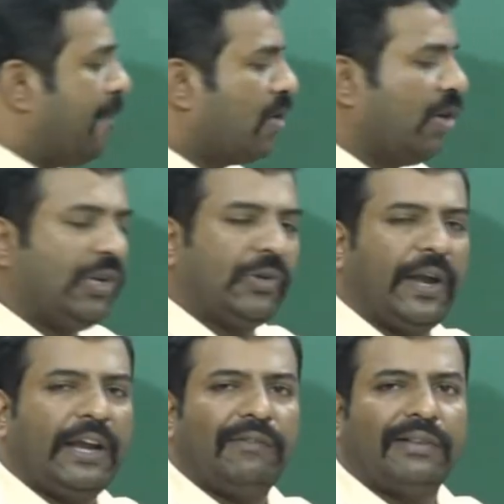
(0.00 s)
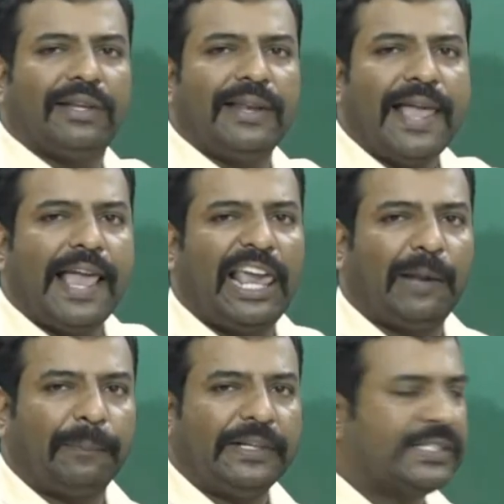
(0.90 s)
I am going to end with an
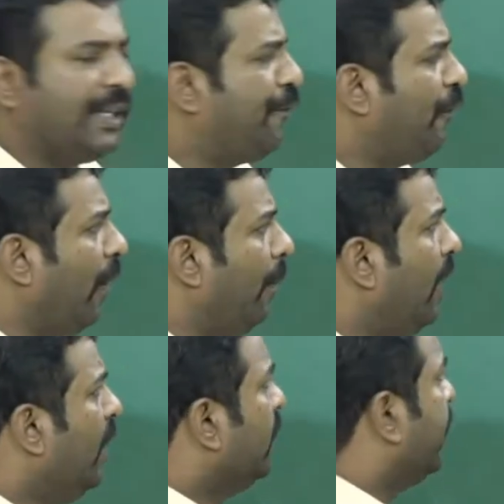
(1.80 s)
explicit form.